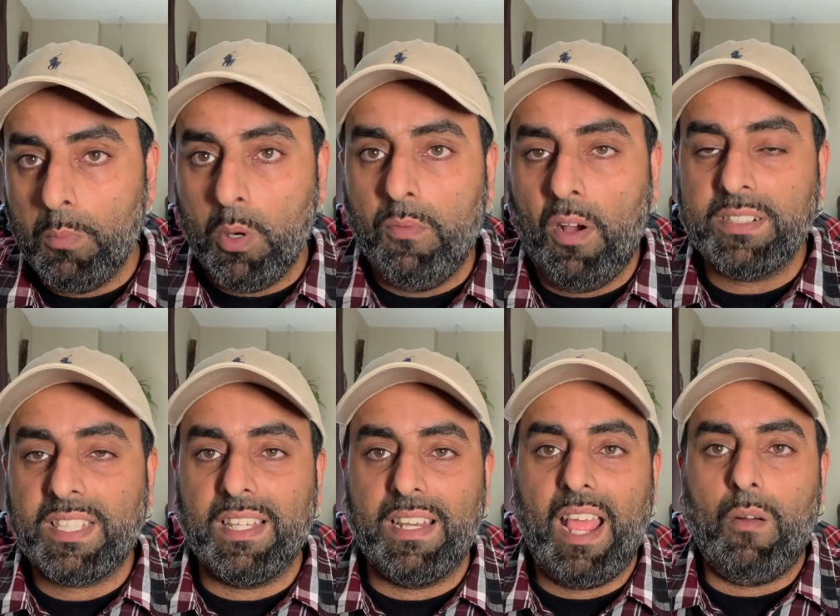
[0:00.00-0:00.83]
move on to
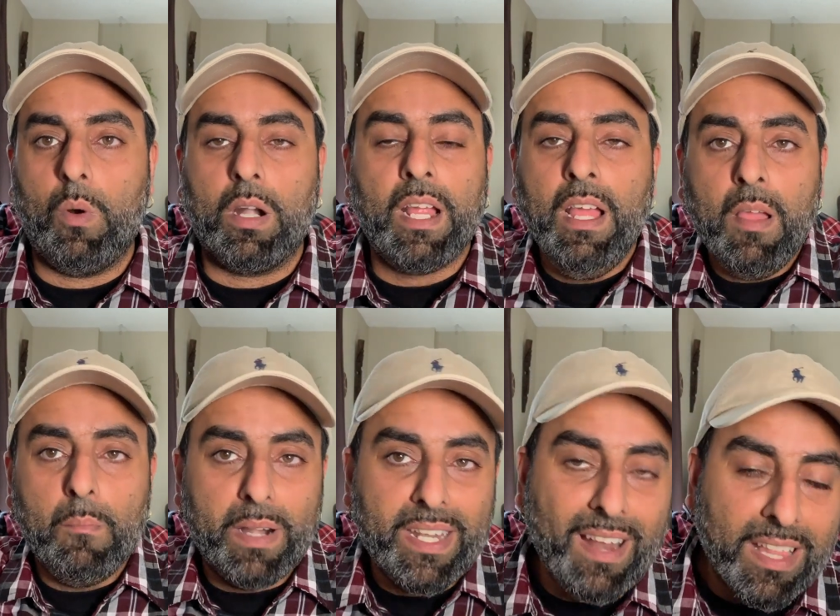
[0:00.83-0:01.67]
the network,
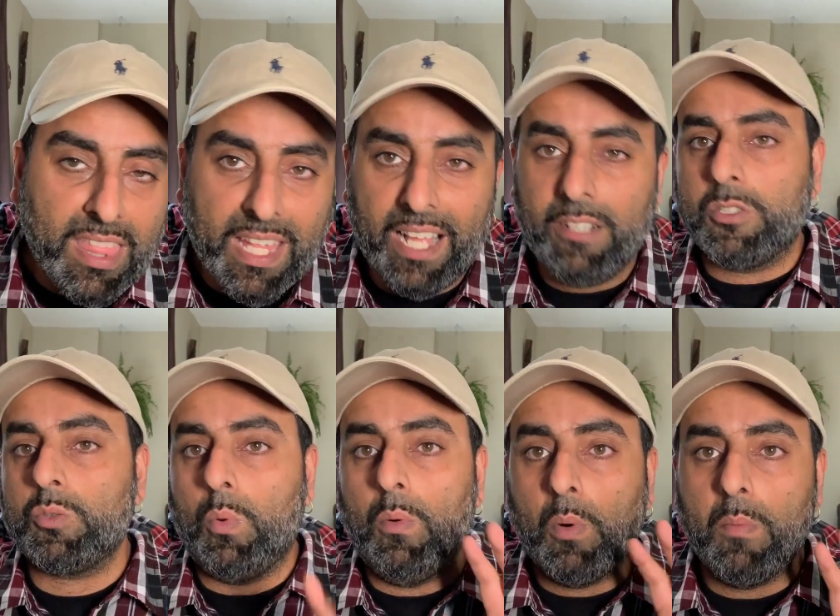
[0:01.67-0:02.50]
but nothing else
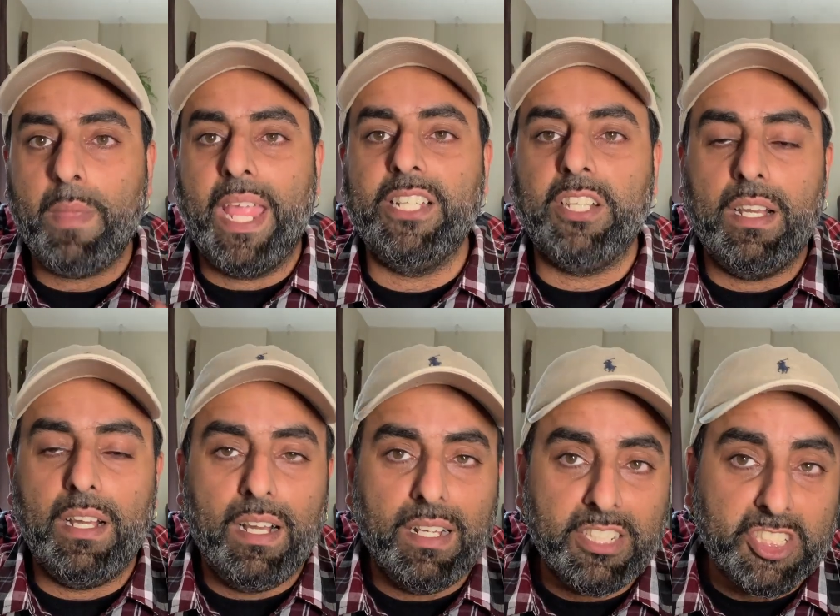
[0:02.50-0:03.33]
will remain
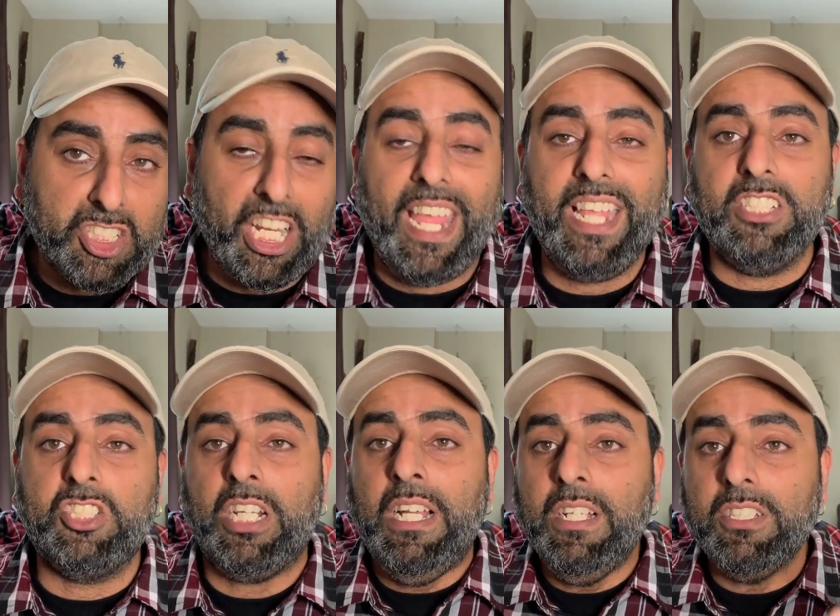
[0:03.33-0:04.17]

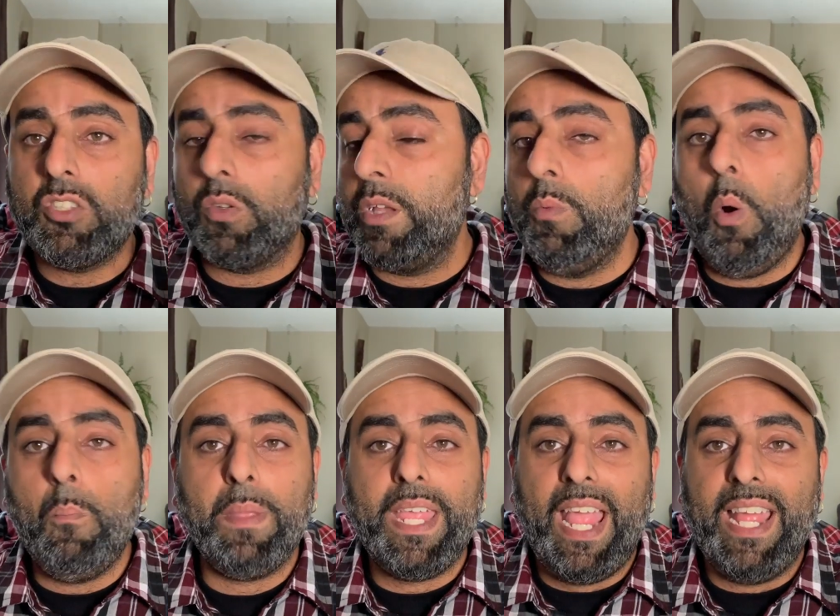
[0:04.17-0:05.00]
changed, so there
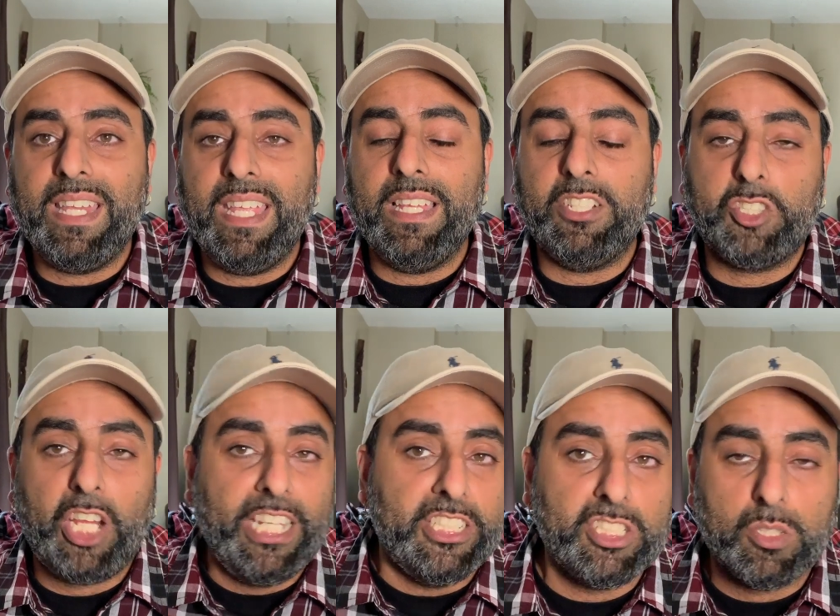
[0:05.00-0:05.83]
won't be any
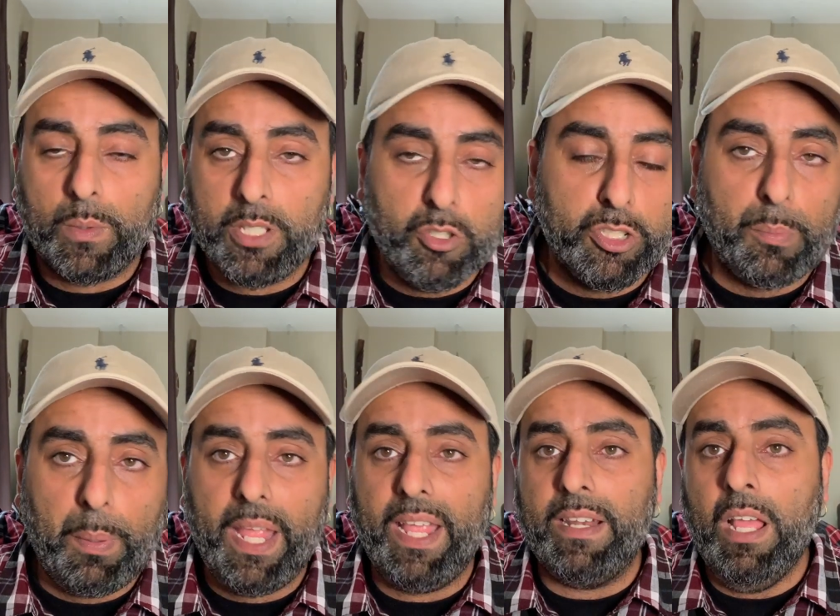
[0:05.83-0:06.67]
changes with New
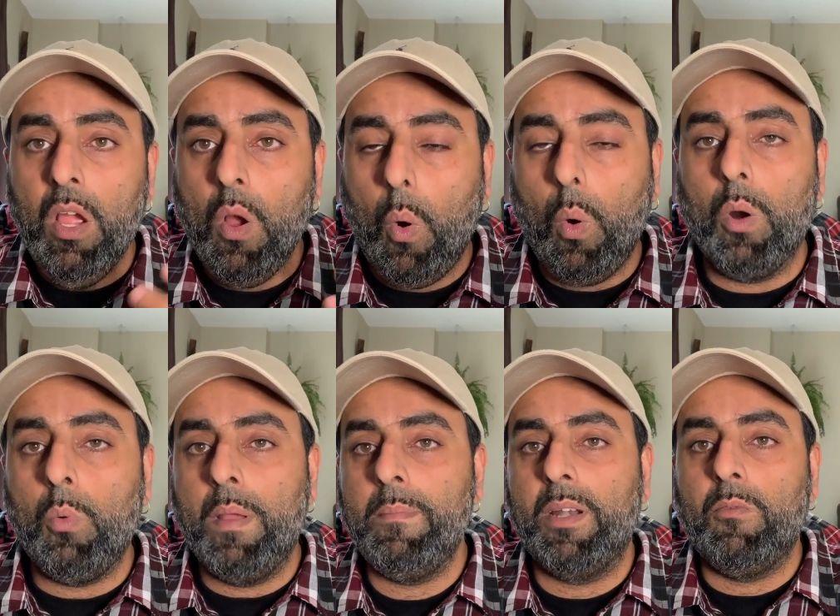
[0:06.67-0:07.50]
Japan or
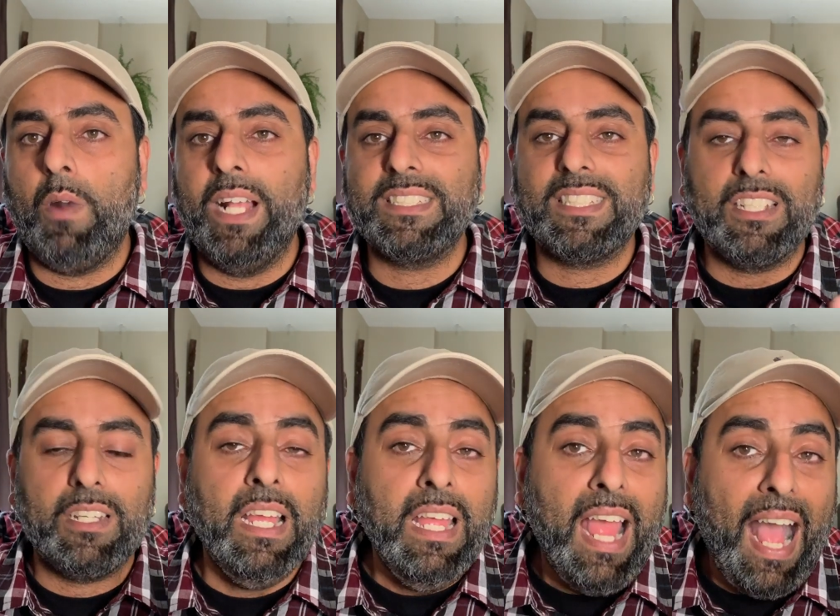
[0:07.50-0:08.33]
Women
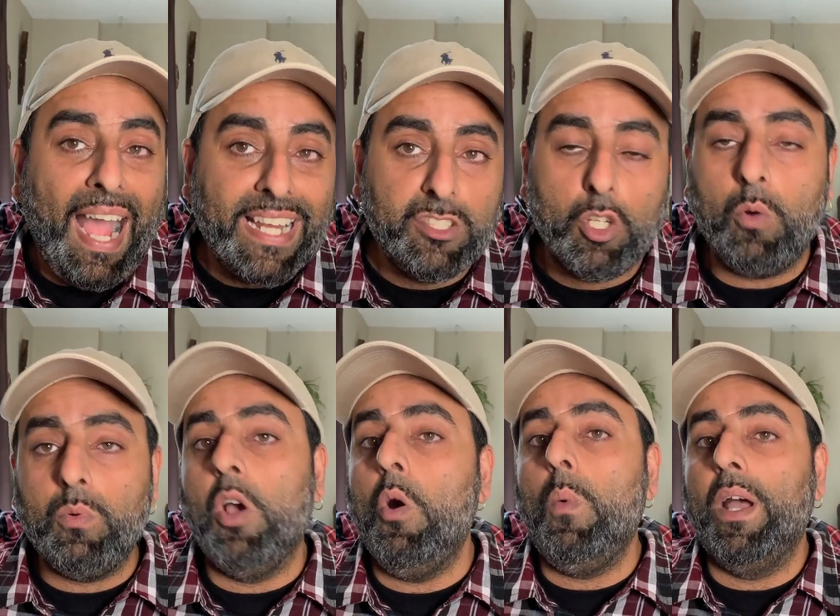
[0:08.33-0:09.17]
Wrestling. I don't
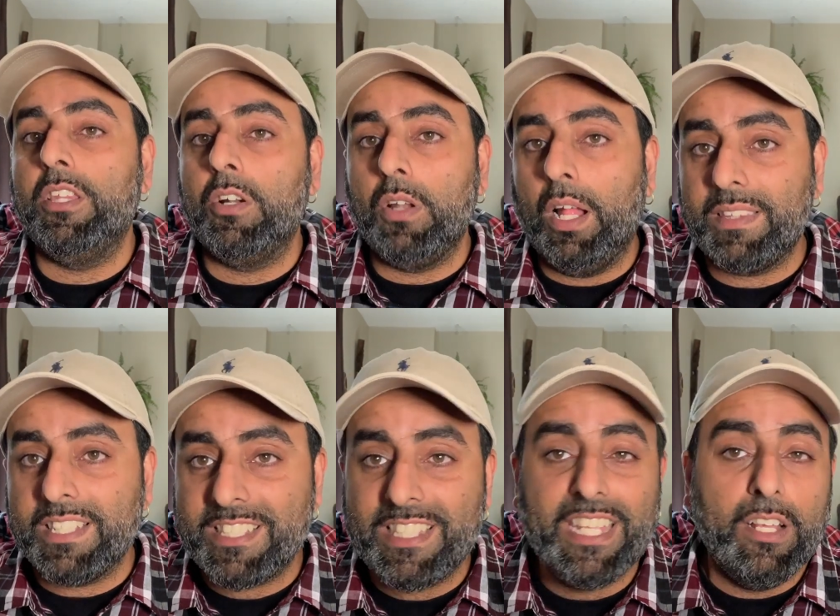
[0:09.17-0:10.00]
know whether or not
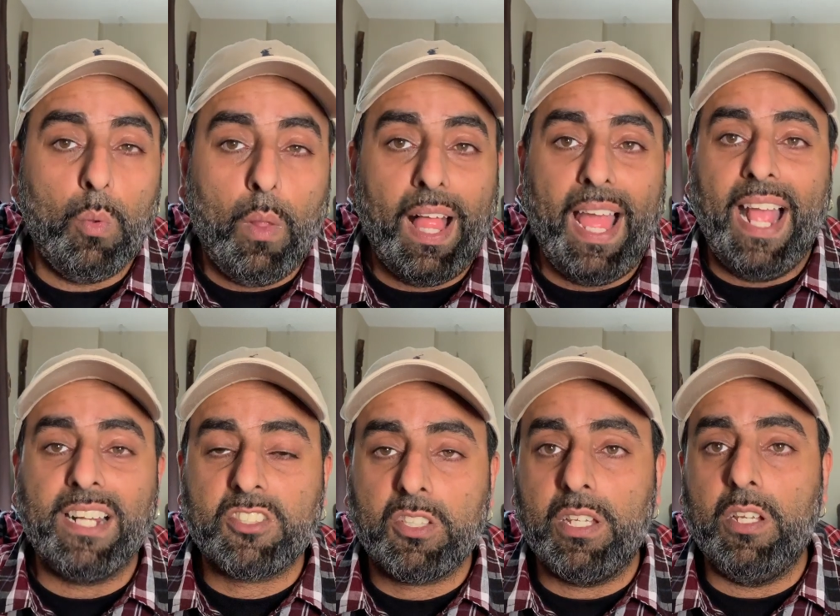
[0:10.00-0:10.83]
this deal will
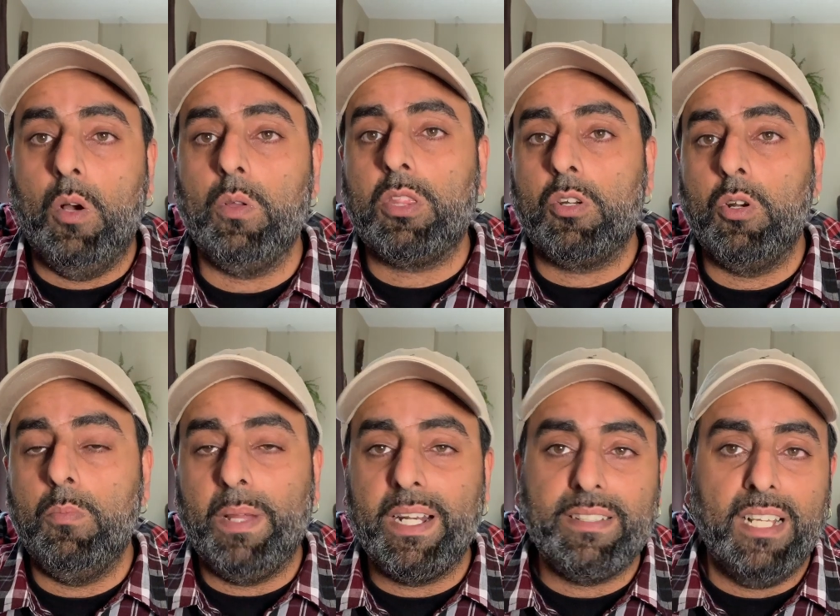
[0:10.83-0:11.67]
actually go through,
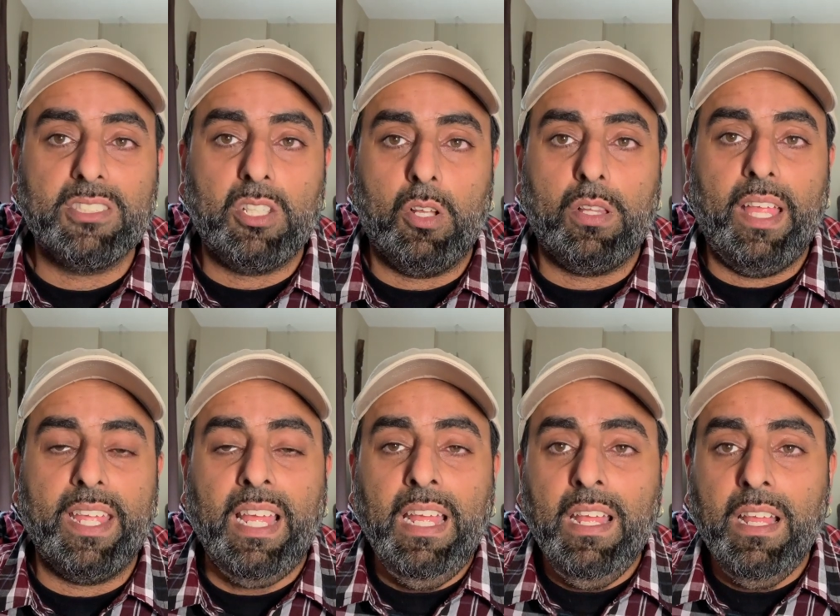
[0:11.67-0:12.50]
but it does look like